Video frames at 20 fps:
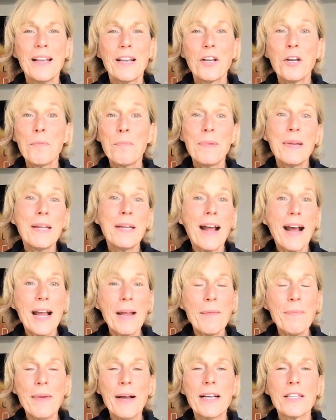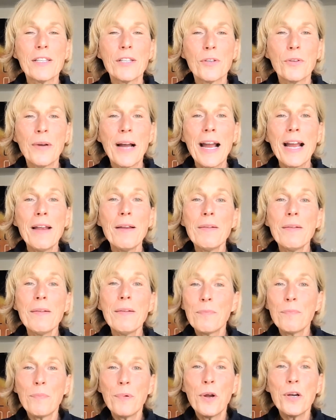Could be an eye mask too. I
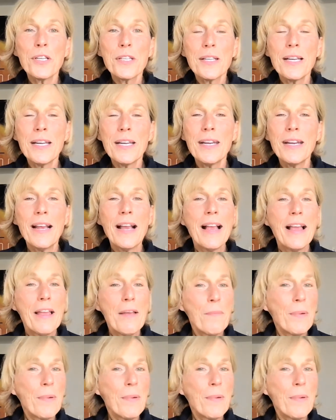personally,